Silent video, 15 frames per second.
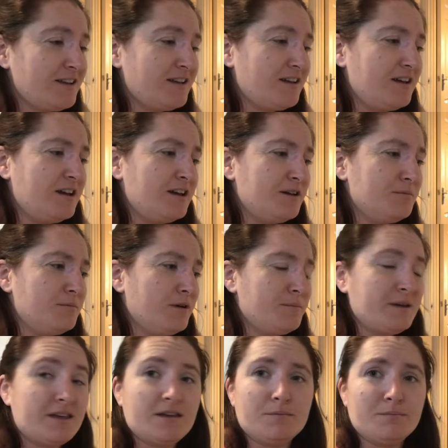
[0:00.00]
I'm
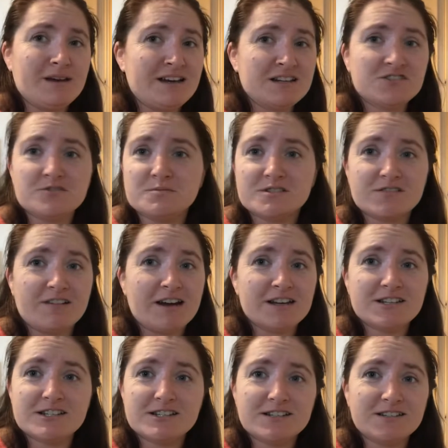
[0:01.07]
making bags from
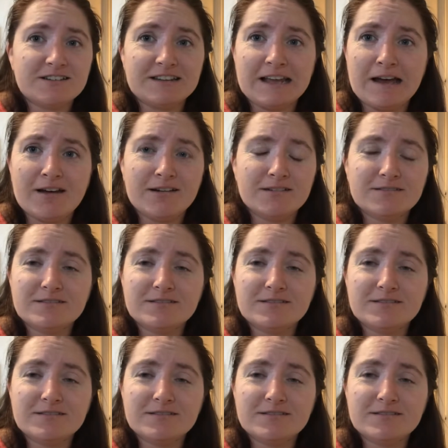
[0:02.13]
scratch now,